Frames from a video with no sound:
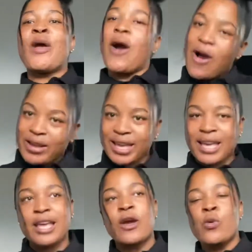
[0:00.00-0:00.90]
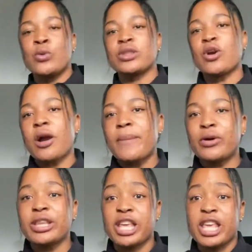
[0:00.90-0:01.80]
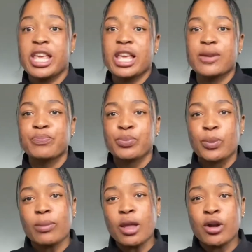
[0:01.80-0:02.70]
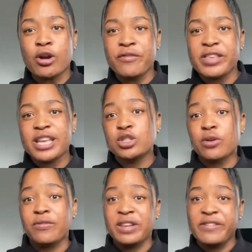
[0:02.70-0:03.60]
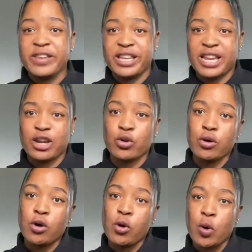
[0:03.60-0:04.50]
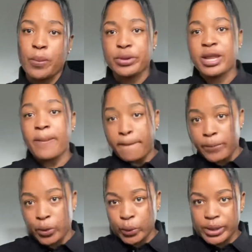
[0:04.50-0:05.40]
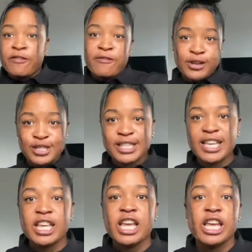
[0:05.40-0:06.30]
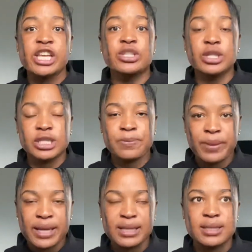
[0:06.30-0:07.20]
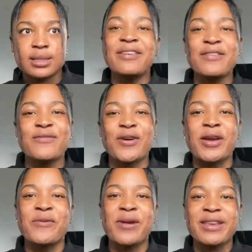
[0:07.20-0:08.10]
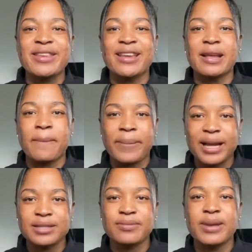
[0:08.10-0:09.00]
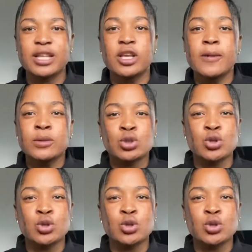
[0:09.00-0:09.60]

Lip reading: Okay, we'll talk about the convenience of living in an uncompleted building. The first thing is the space. Living for a rented apartment to